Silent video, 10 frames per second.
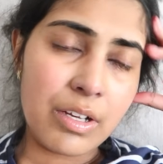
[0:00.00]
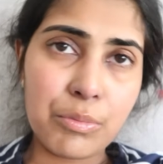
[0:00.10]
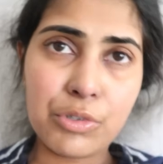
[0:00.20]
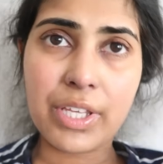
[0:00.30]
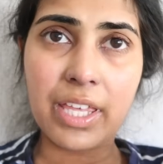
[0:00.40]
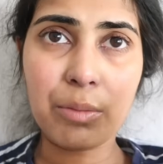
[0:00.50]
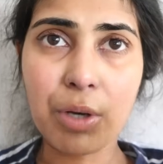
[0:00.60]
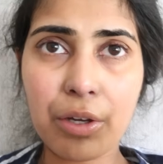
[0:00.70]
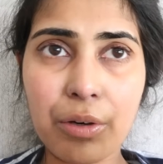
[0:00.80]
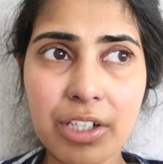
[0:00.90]
more
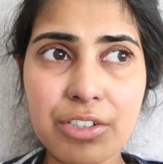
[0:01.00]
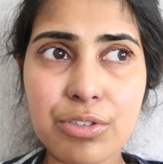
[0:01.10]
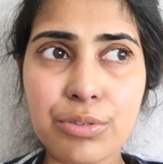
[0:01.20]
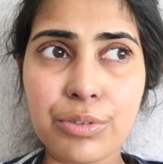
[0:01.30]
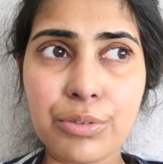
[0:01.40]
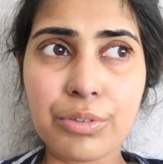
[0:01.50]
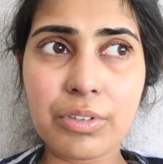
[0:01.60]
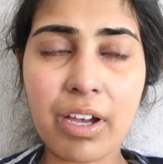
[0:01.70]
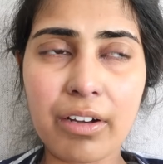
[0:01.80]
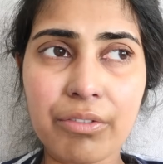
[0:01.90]
chemo until
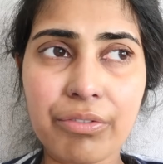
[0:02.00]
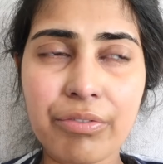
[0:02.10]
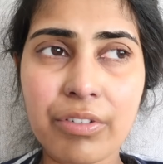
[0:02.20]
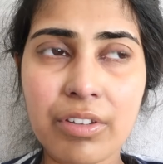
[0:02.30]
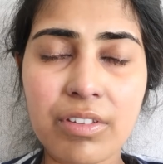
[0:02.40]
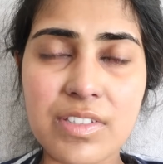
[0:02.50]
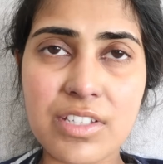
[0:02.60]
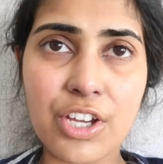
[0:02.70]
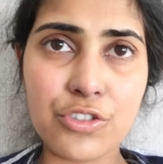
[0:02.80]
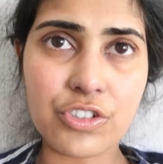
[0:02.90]
kind of the
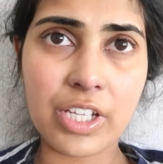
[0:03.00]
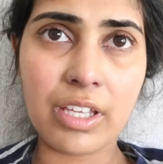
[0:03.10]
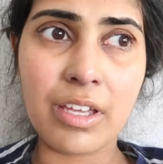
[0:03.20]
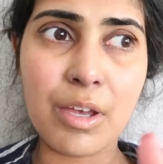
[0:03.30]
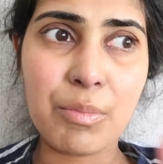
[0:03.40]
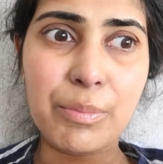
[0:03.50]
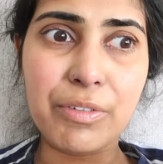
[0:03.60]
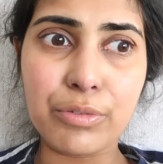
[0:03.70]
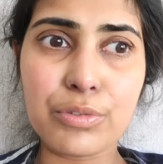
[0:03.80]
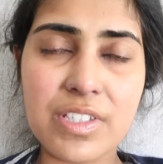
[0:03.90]
surgery, but
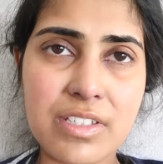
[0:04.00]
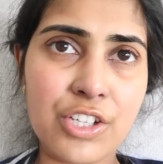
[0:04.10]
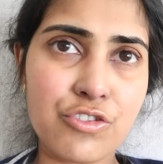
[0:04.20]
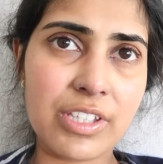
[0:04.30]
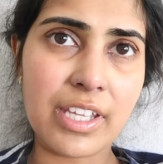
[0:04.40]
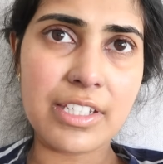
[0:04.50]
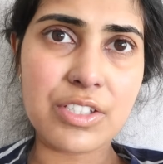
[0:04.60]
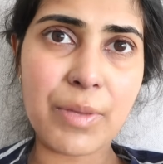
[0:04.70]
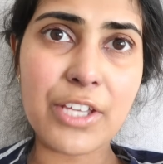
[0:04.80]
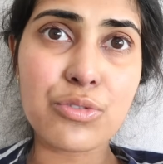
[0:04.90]
before the surgery they need
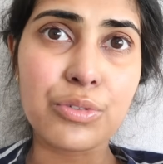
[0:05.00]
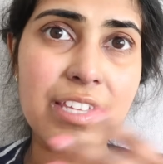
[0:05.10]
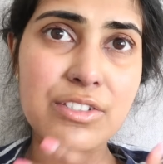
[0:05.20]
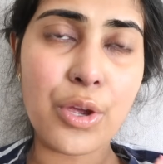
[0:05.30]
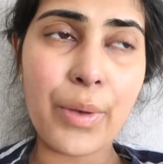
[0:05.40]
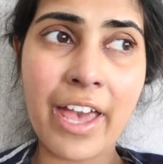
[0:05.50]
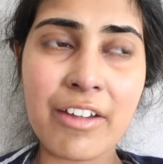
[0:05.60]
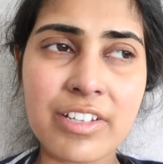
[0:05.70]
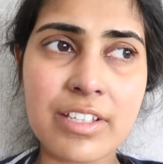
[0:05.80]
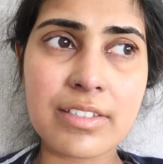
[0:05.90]
to make sure there's no
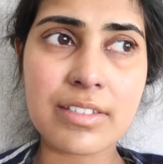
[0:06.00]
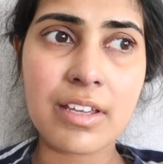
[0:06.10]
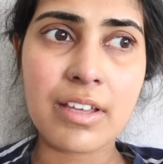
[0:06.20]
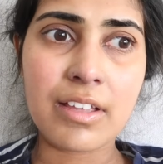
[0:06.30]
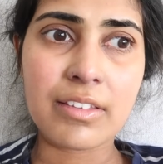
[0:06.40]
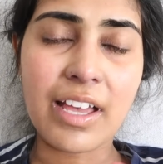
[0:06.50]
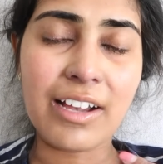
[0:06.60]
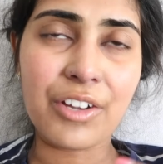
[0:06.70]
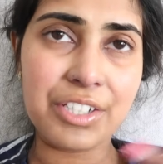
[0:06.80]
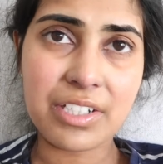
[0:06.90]
areas that
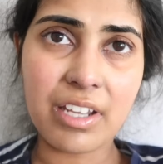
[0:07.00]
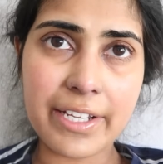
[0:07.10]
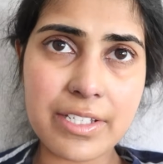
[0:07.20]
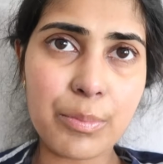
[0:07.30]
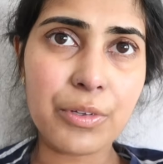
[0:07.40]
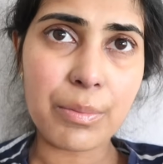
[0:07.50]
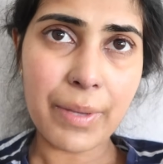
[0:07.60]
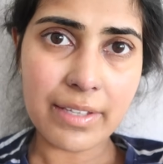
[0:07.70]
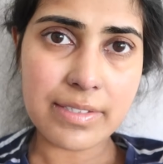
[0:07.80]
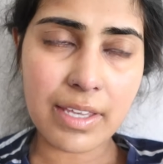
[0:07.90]
are going to light up on the
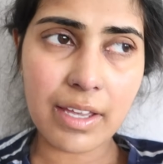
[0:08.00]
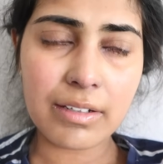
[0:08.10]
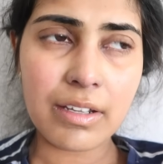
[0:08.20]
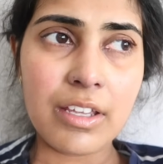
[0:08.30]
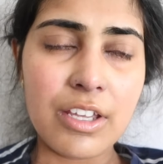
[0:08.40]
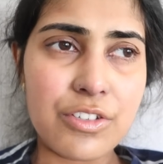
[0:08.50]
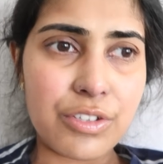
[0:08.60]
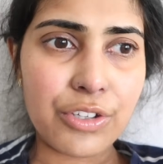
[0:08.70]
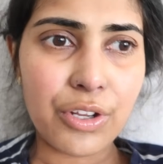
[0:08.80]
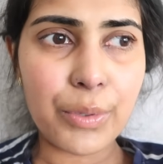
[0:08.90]
PET scan. So
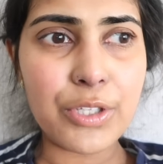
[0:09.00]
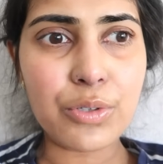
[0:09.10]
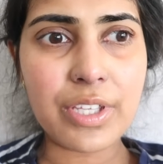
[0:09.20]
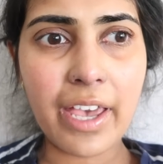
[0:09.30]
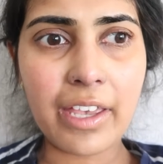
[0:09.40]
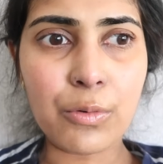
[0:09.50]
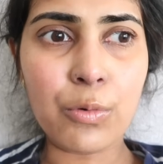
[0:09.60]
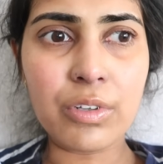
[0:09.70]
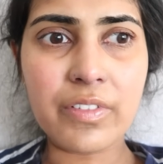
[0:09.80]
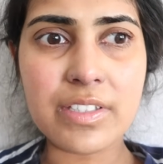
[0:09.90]
you know, when you're getting
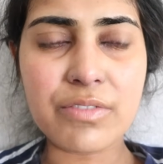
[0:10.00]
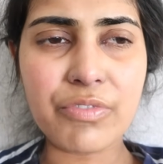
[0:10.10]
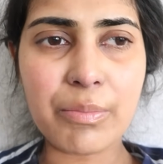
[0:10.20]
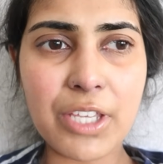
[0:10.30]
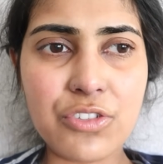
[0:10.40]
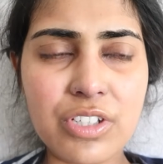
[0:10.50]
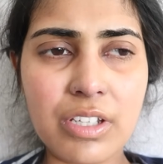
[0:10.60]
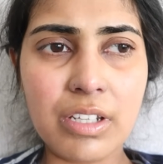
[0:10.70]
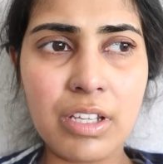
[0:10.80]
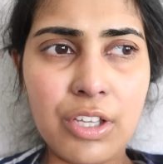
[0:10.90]
all of this
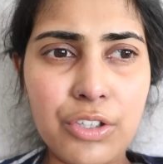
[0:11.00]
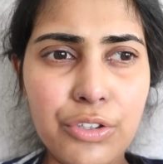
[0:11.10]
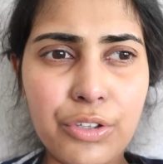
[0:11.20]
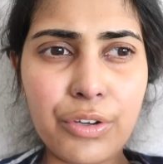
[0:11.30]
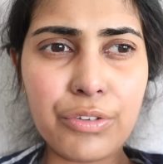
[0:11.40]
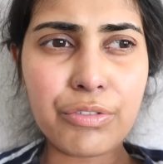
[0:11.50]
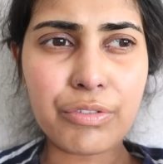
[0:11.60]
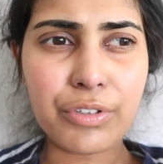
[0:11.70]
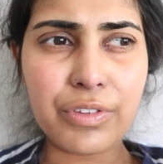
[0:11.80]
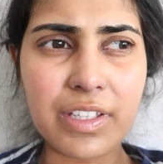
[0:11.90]
information, you go
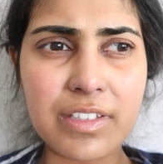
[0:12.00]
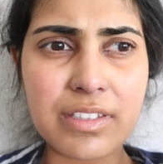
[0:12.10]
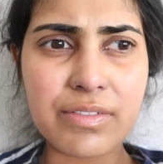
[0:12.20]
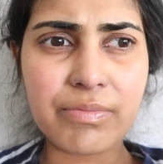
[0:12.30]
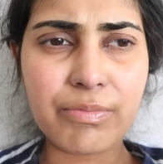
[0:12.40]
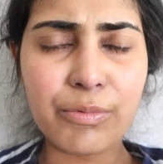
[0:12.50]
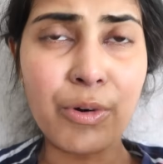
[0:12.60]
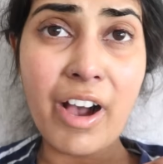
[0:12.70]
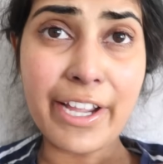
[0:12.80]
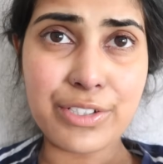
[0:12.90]
through this,
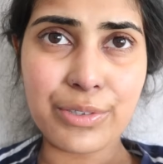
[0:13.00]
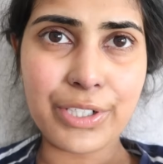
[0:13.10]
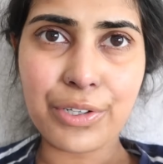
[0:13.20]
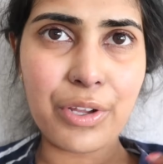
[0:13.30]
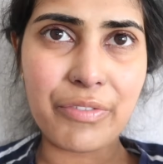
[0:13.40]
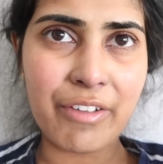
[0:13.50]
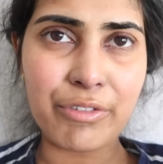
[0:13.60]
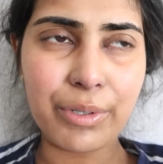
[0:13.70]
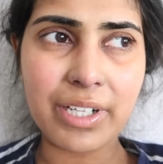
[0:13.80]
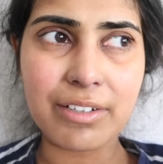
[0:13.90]
what I do, I don't know if
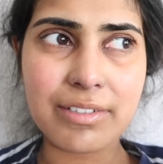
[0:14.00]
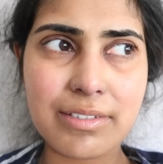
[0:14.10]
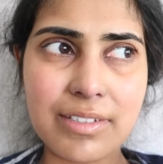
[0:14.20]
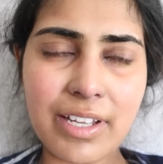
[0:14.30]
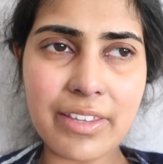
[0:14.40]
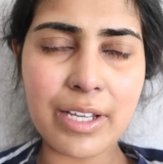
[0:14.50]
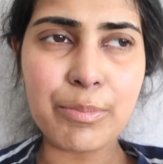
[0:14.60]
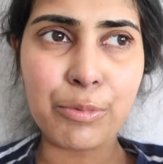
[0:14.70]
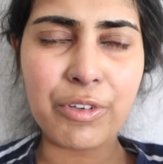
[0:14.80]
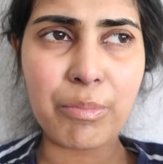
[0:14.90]
everyone else is like that,
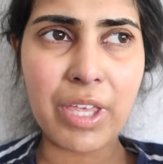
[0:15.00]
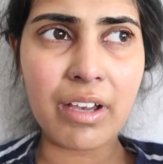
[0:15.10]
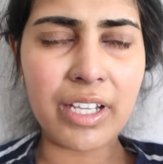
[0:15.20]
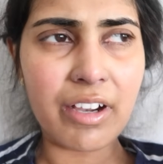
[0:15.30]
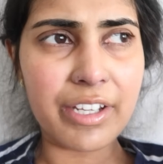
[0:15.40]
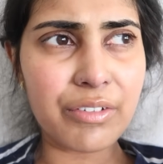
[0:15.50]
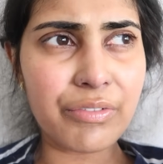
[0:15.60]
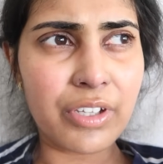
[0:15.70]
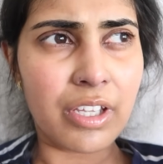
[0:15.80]
but with me, I kind of